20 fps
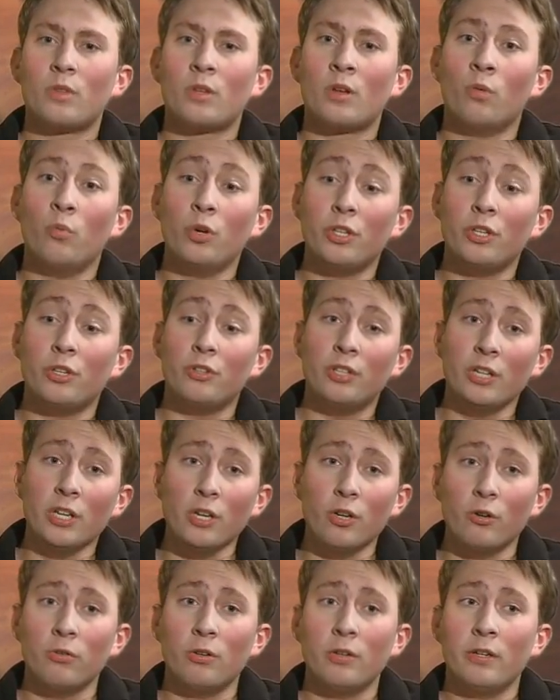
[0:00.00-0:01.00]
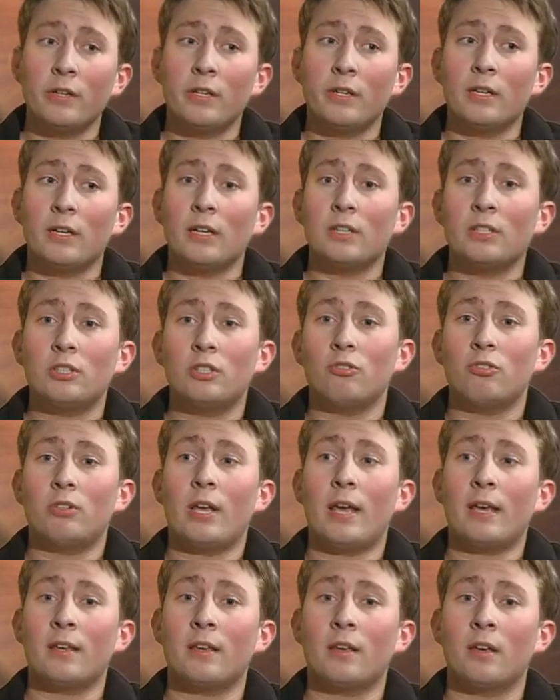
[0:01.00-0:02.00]
what you do is you
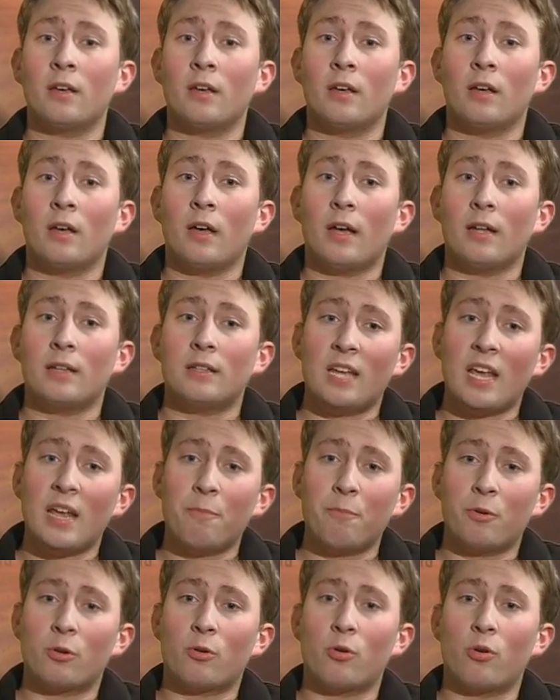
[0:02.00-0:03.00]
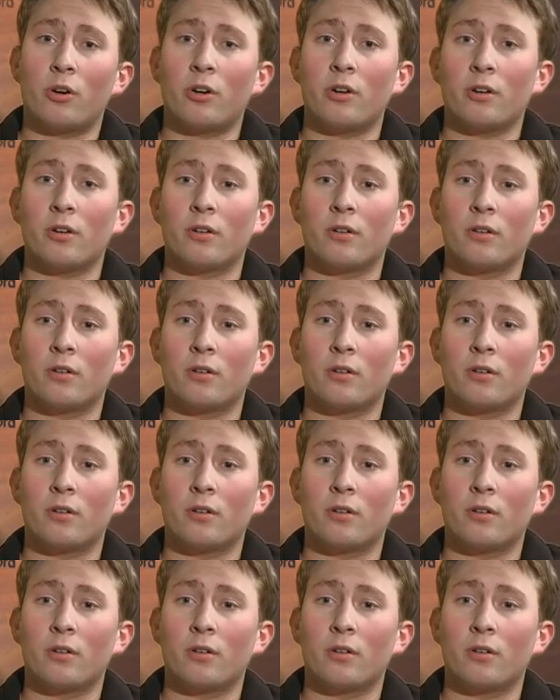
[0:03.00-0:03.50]
take a tape recorder,